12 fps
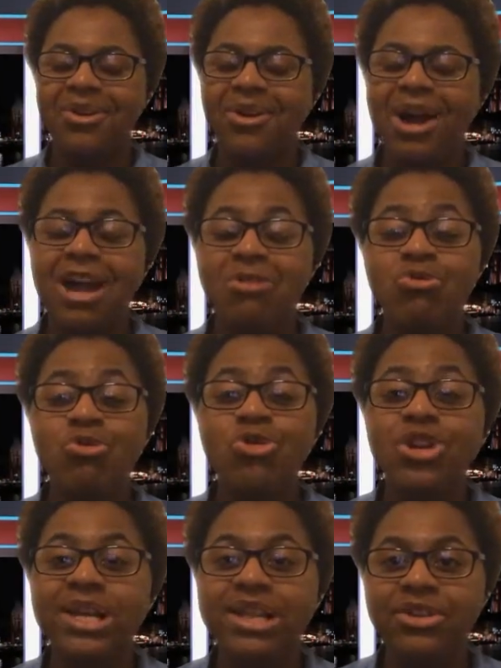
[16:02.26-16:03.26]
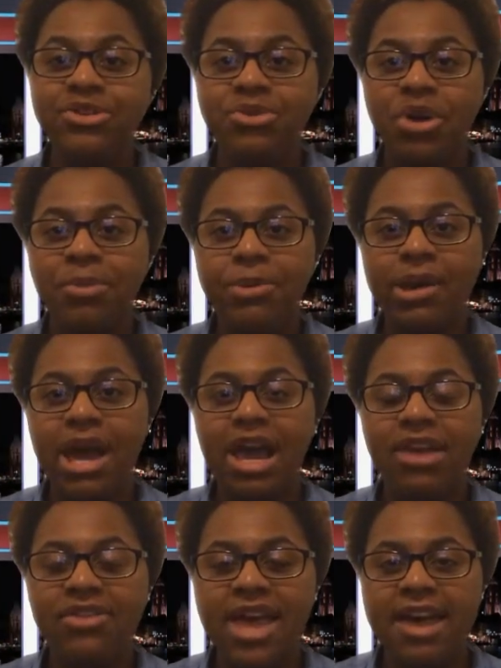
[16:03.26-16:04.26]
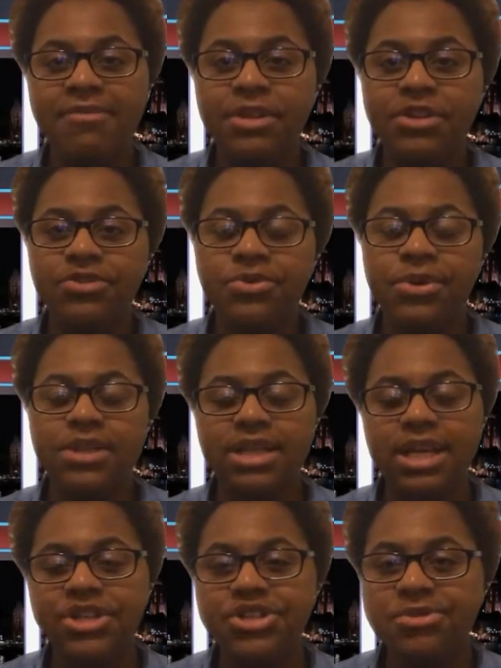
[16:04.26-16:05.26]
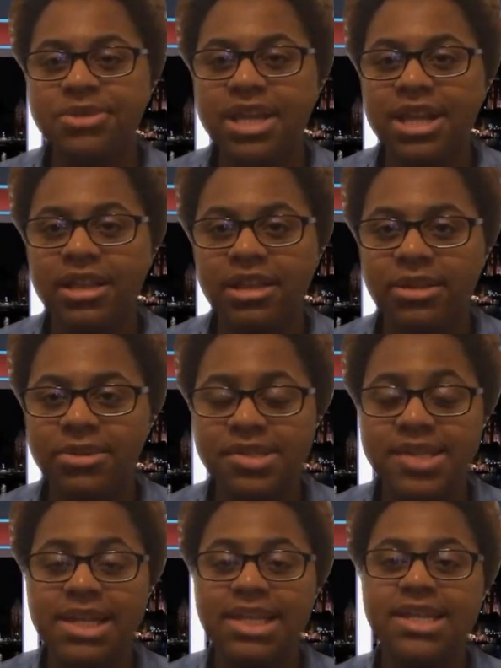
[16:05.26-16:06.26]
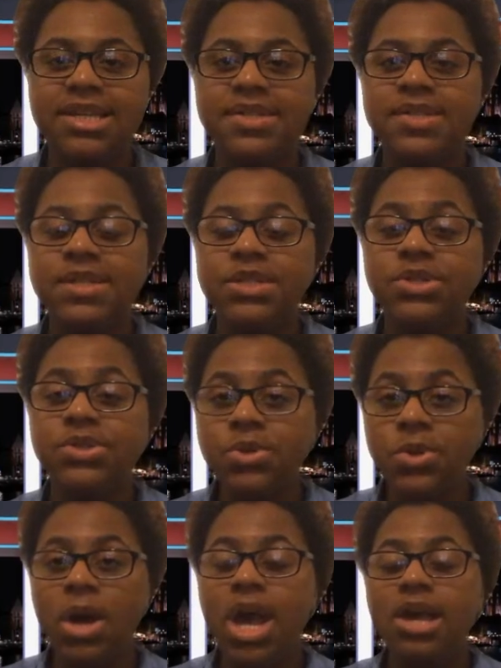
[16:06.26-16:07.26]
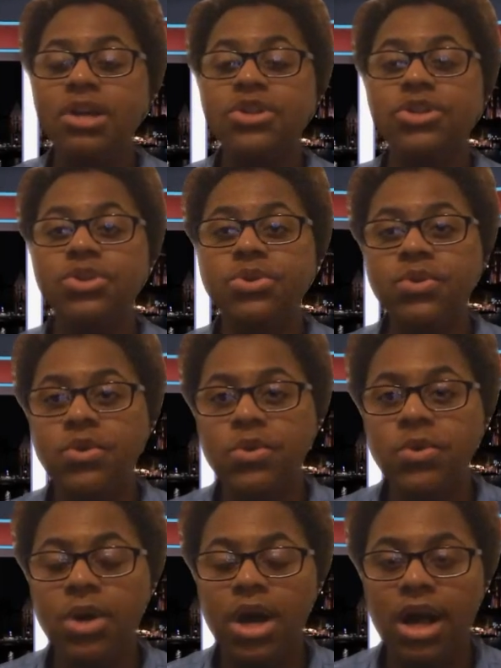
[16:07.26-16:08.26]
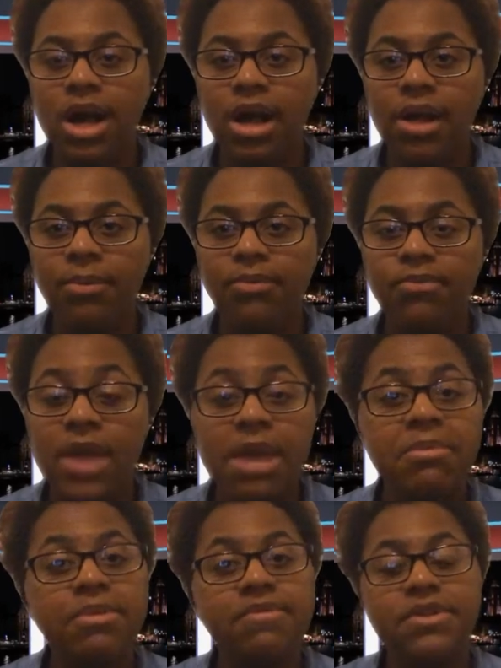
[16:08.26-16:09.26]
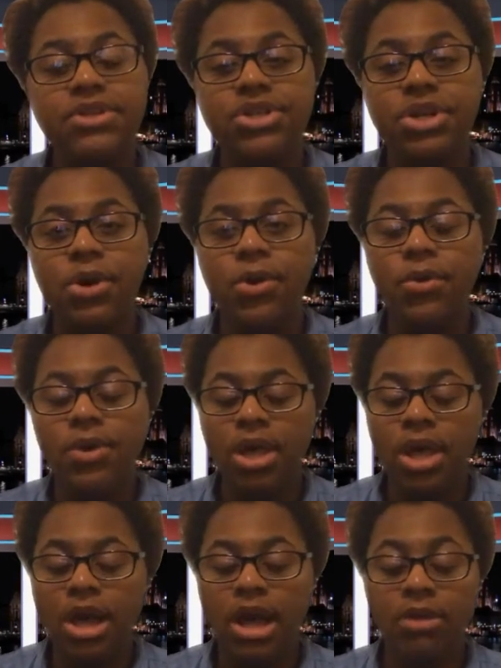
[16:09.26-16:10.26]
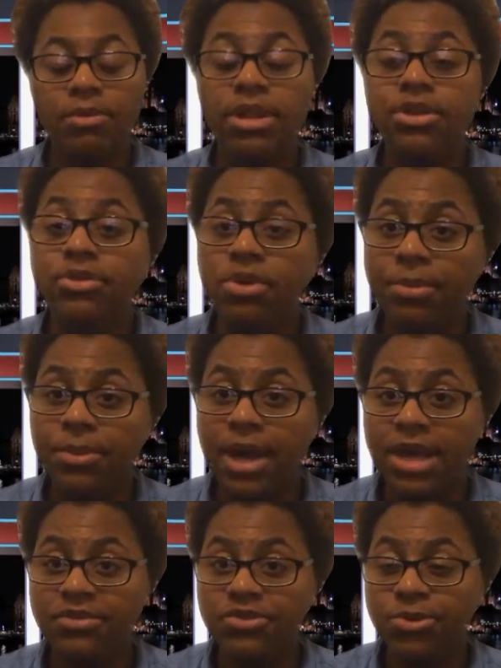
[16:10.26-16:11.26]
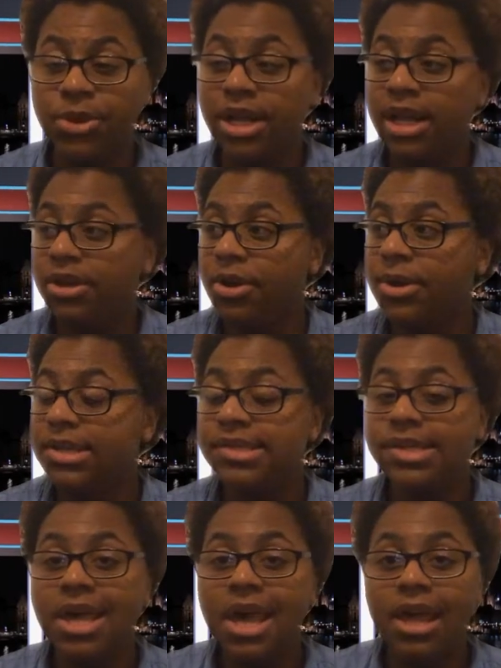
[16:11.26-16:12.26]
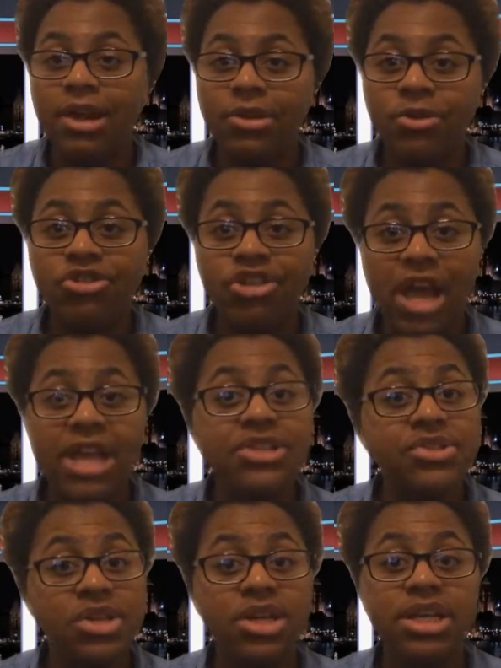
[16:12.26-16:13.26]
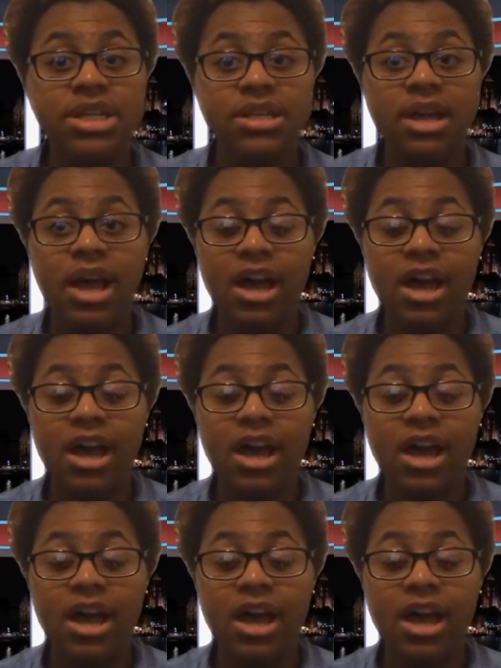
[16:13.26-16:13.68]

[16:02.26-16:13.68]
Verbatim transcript: So I really do hope you guys have been enjoying The Late Show with Kennedy Lee Lucas. That is the new, new, new uh, name of the show. I really do hope you guys enjoy it. I know it's, you know, change is good.